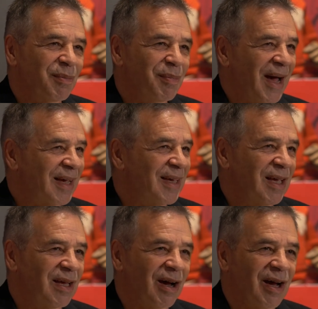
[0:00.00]
back
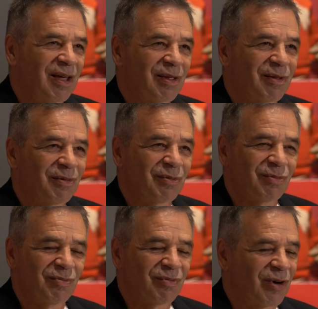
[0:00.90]
gate guys,
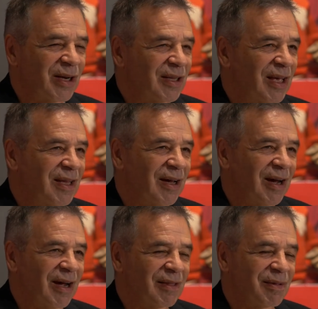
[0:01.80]
front gate
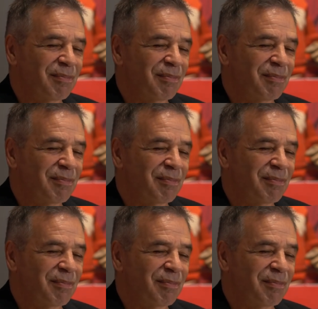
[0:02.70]
guys.